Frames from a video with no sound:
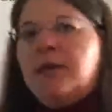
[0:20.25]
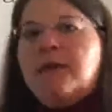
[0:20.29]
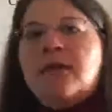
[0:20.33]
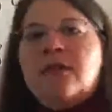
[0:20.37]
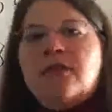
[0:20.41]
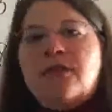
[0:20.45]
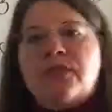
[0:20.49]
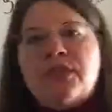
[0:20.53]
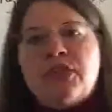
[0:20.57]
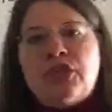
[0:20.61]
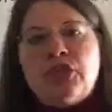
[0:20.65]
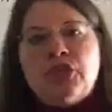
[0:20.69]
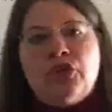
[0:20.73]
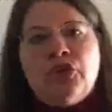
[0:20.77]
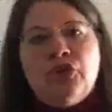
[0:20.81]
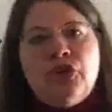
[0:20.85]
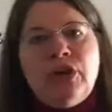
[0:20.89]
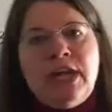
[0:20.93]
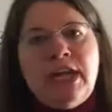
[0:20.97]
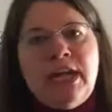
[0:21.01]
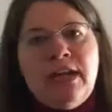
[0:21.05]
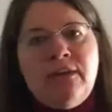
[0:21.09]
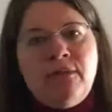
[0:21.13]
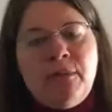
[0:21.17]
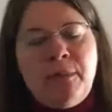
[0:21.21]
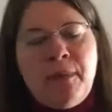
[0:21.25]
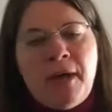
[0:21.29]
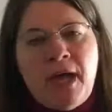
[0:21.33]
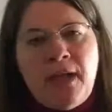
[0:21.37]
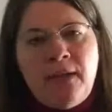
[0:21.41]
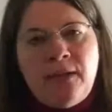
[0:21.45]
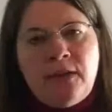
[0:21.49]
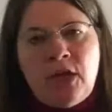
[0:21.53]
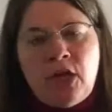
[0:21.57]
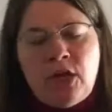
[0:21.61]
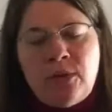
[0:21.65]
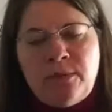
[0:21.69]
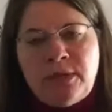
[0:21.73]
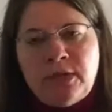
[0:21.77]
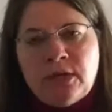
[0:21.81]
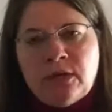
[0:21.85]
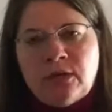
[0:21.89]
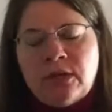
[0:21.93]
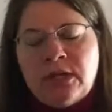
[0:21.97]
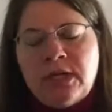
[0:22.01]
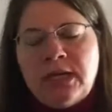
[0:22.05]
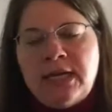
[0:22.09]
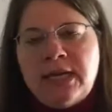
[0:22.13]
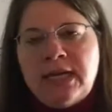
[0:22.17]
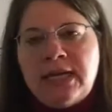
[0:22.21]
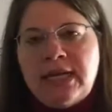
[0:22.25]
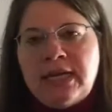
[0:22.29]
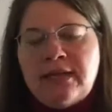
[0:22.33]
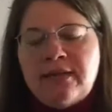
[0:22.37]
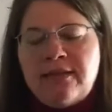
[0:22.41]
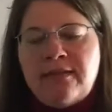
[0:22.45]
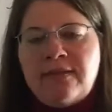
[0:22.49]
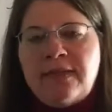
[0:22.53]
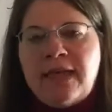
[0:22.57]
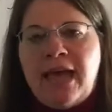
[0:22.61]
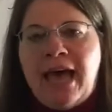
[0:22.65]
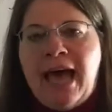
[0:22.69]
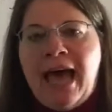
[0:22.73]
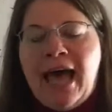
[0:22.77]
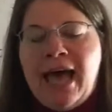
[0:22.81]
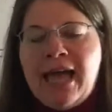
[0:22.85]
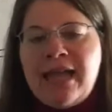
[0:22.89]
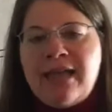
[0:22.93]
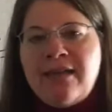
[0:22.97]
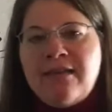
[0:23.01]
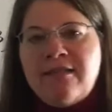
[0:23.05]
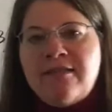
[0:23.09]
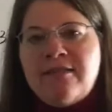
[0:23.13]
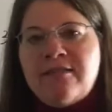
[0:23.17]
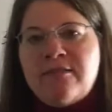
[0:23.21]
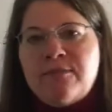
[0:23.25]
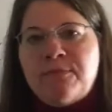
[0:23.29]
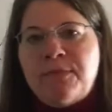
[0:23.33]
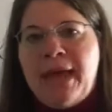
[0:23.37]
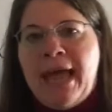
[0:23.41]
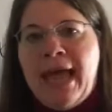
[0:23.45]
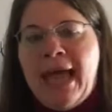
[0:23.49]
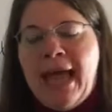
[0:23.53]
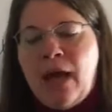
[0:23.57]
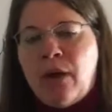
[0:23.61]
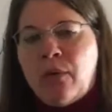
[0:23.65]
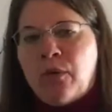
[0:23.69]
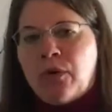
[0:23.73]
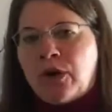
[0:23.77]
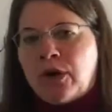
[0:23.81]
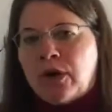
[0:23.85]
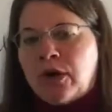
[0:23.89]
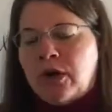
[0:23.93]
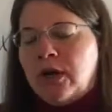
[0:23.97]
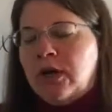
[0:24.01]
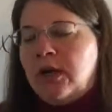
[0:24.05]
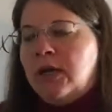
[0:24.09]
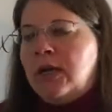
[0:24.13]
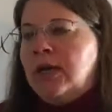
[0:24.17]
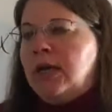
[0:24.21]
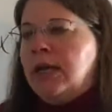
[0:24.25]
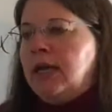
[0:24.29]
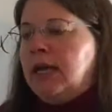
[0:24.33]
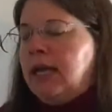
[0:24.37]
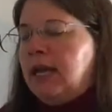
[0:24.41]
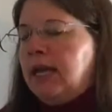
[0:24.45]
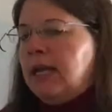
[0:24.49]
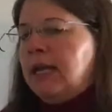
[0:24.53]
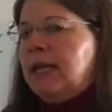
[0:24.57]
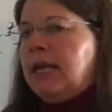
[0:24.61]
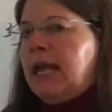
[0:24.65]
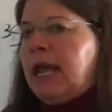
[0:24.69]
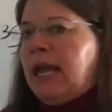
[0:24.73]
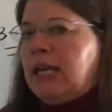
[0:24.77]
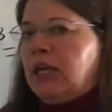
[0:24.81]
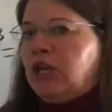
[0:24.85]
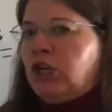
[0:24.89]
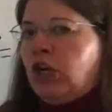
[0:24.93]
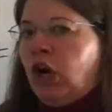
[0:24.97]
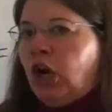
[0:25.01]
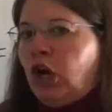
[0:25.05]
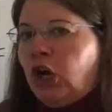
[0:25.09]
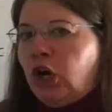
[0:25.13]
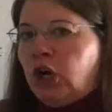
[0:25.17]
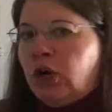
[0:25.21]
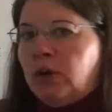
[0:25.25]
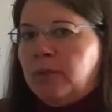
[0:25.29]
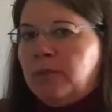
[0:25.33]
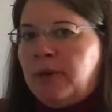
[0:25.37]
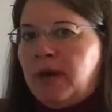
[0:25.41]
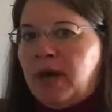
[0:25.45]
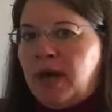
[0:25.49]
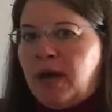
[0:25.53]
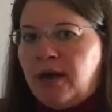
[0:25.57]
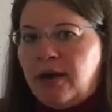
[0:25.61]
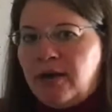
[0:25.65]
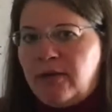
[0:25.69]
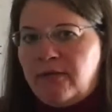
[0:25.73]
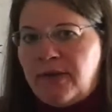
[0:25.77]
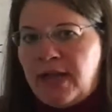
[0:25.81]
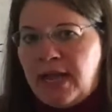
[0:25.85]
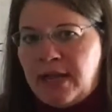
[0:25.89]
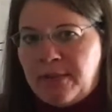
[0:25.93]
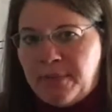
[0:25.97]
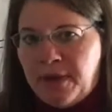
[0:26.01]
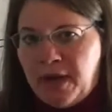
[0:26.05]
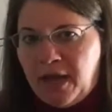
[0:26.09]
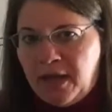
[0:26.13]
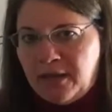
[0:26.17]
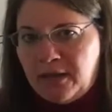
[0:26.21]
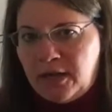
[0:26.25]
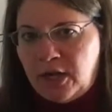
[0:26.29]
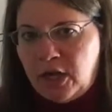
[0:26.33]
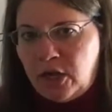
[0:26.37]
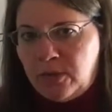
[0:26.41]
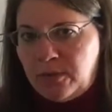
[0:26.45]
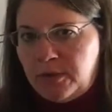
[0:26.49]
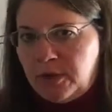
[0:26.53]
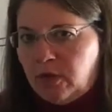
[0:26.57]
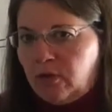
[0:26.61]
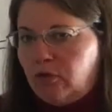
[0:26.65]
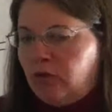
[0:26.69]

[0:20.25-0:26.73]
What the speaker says: The degree of a polynomial is the highest power in a term of a polynomial.